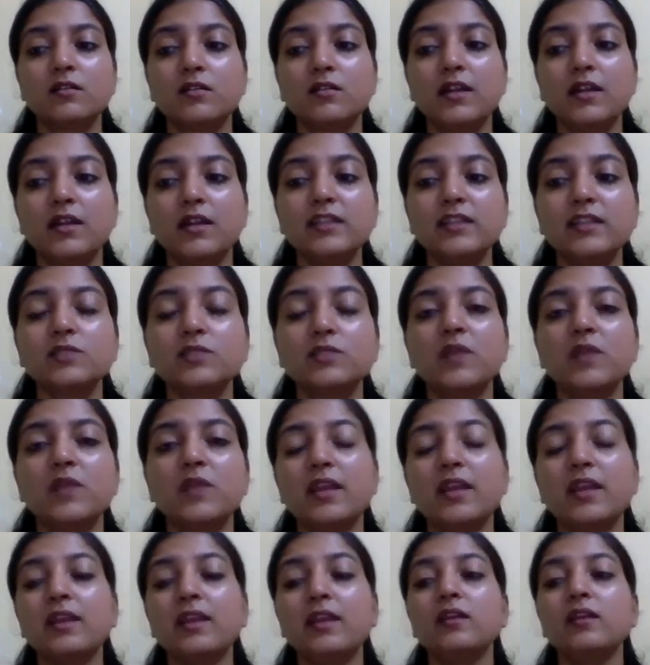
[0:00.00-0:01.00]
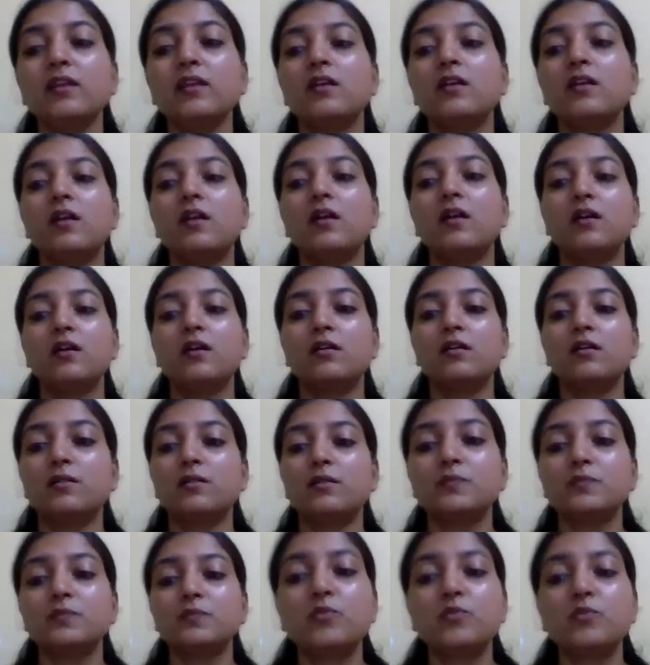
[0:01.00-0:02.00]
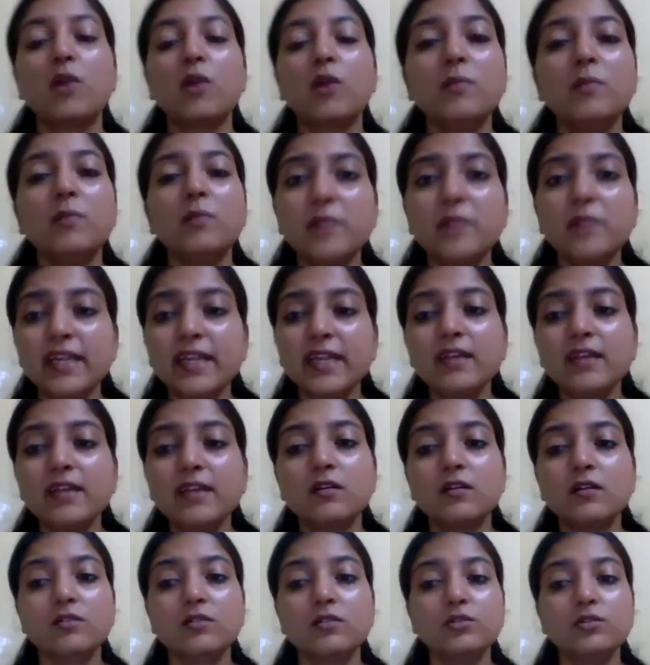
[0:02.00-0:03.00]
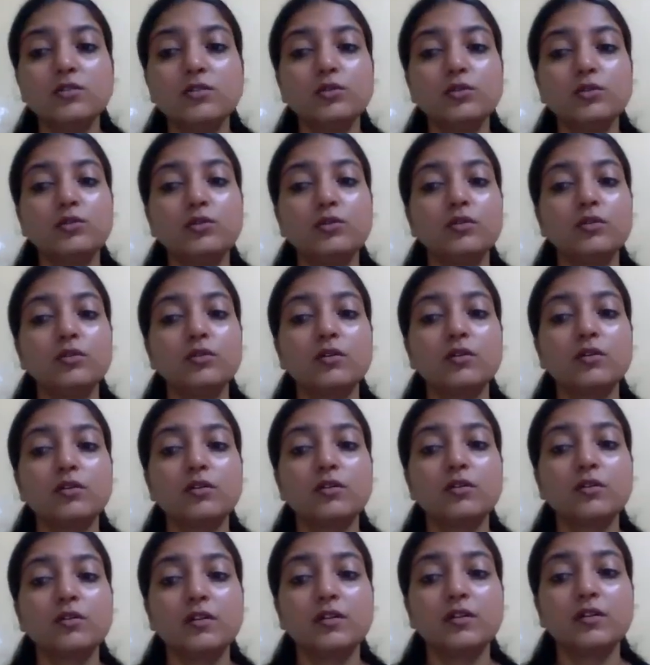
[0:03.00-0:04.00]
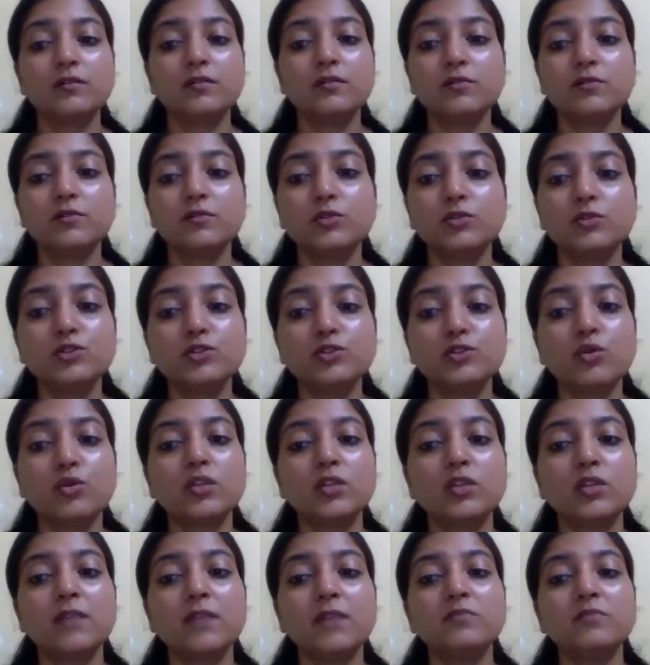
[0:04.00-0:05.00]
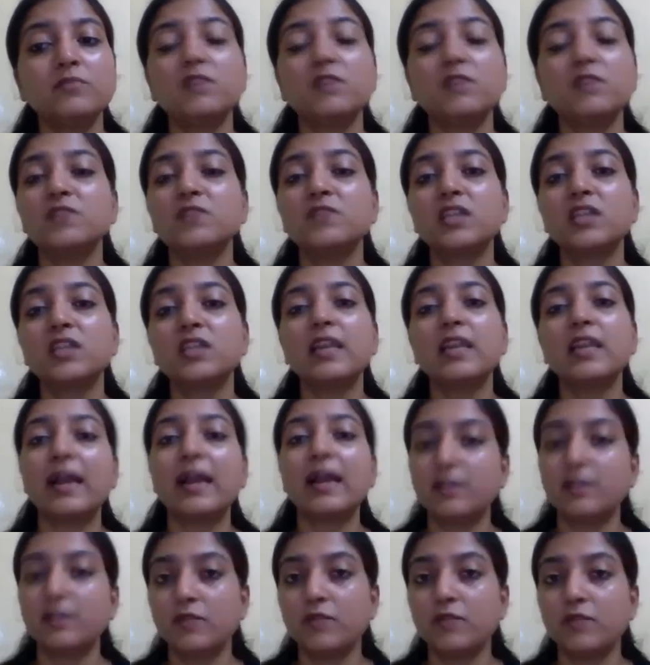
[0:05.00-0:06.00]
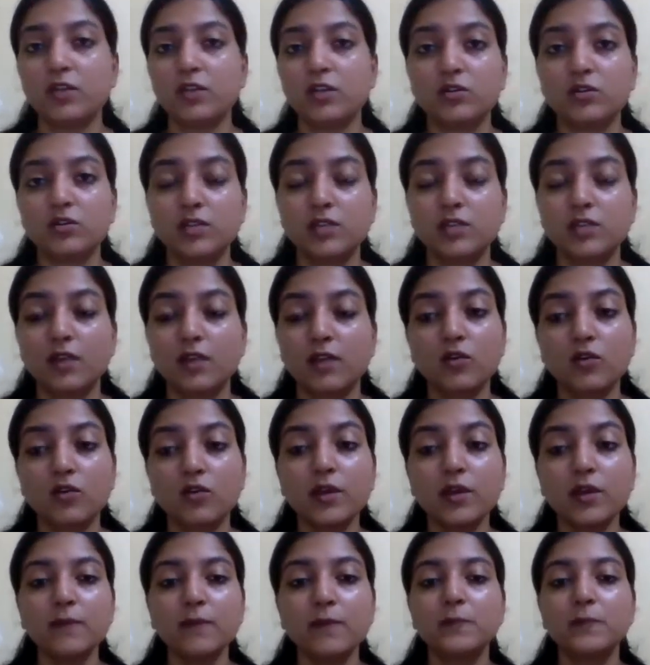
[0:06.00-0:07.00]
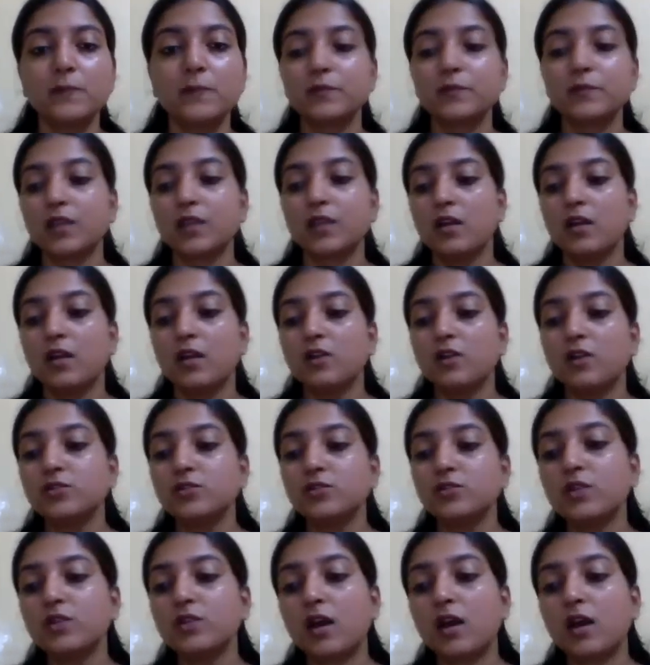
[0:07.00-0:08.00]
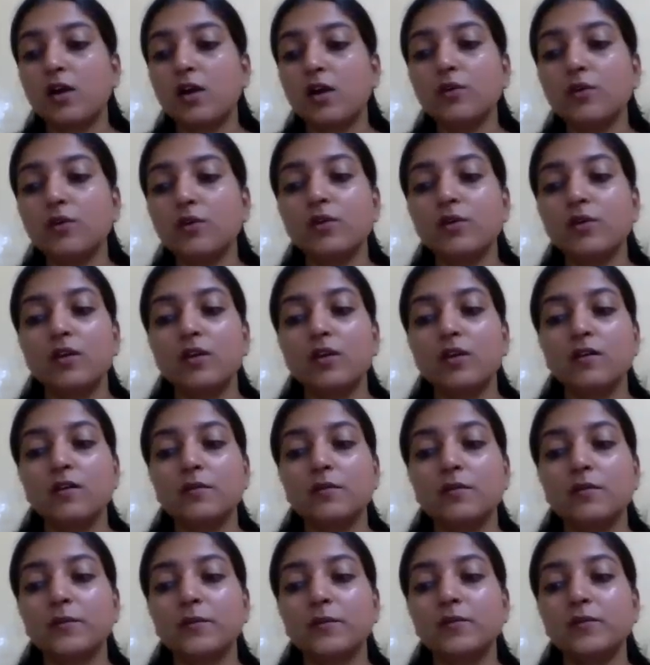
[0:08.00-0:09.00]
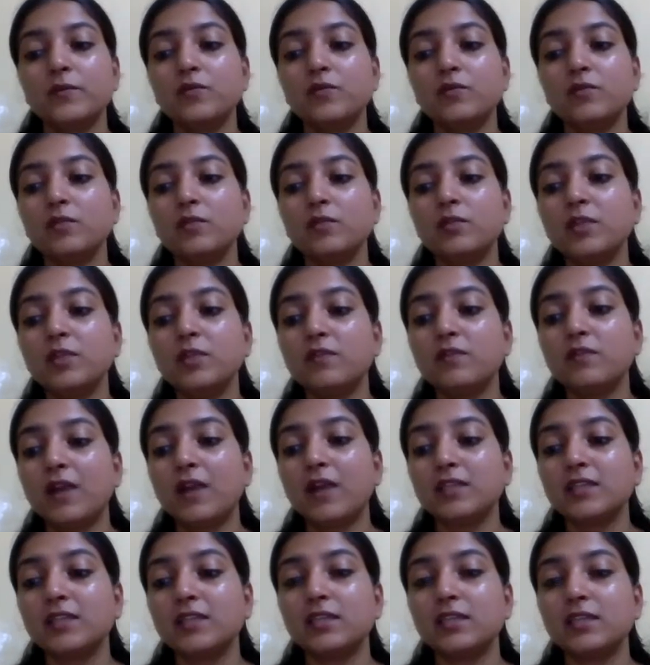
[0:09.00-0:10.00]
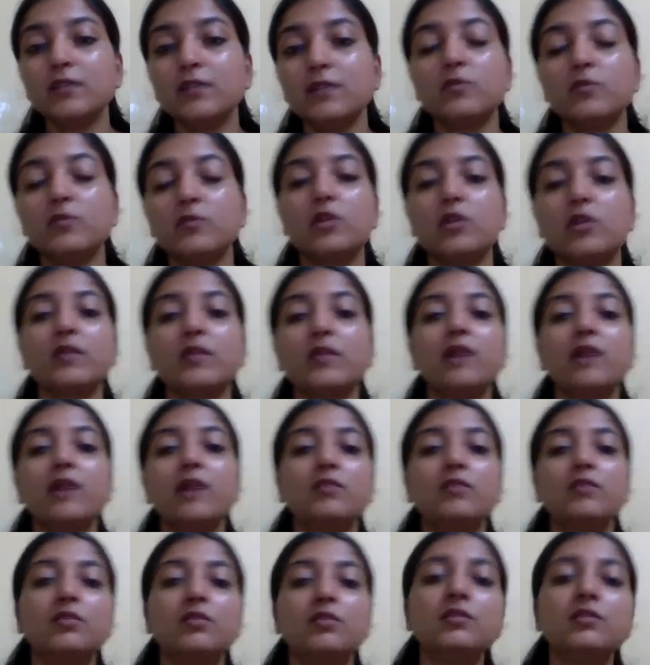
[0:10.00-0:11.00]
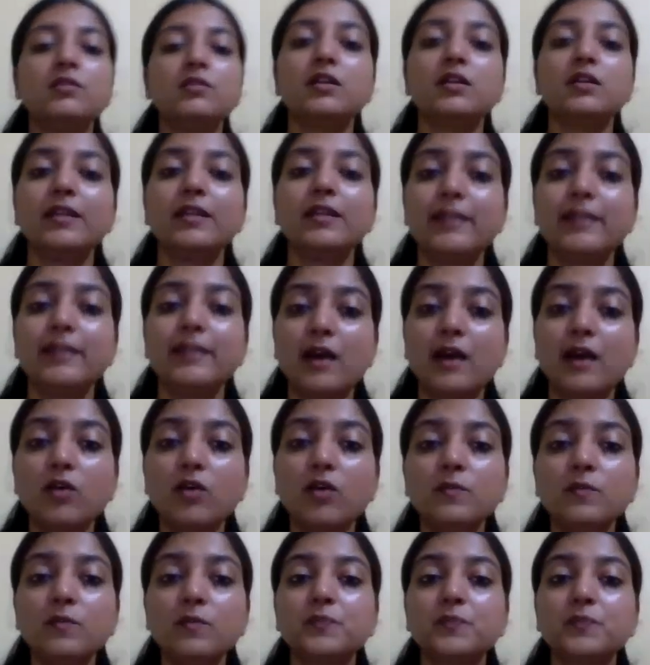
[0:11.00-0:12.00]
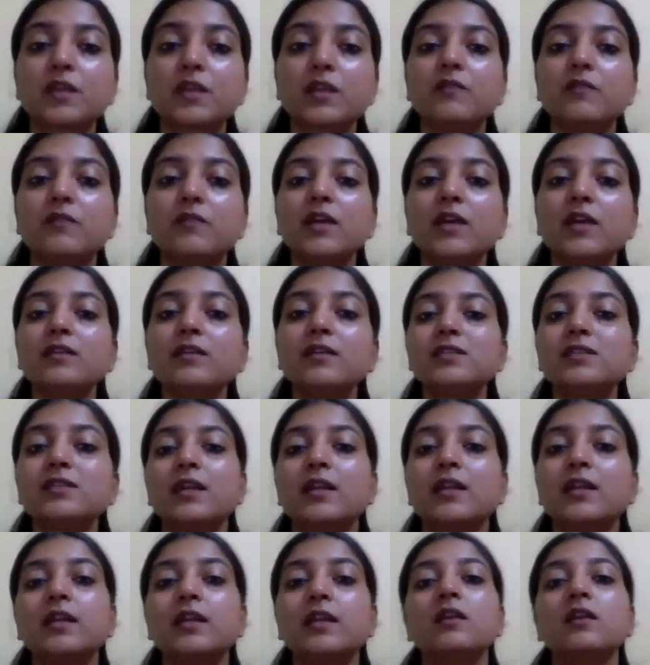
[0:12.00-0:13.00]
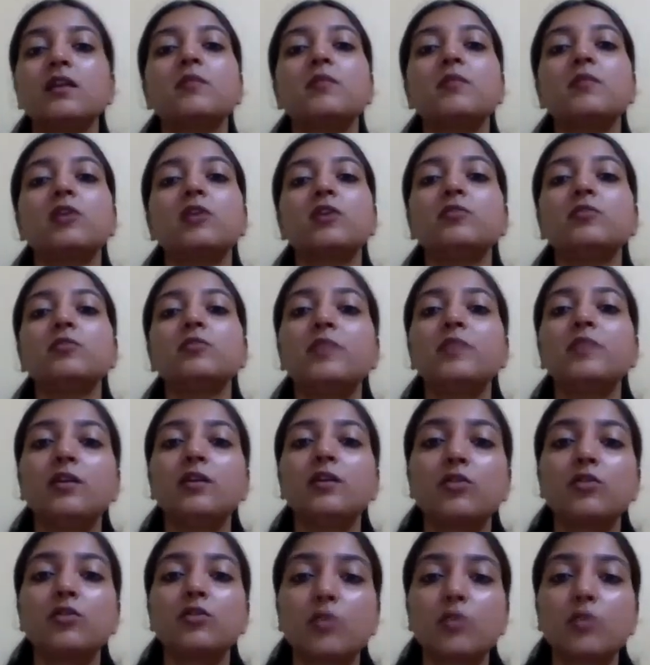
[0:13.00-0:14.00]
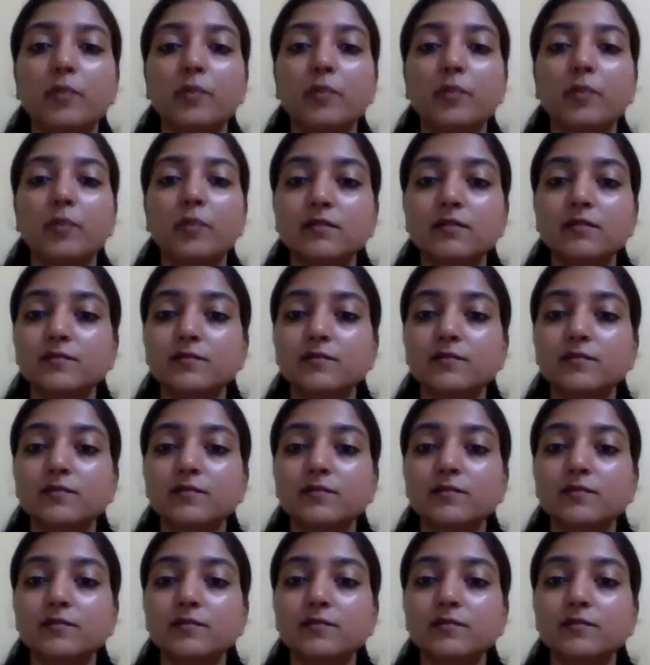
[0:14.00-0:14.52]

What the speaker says: It is very problematic to show them the physical activity or thing. Okay, so now we will be revising what we have learned till now. We are studying here about the pleiotropy,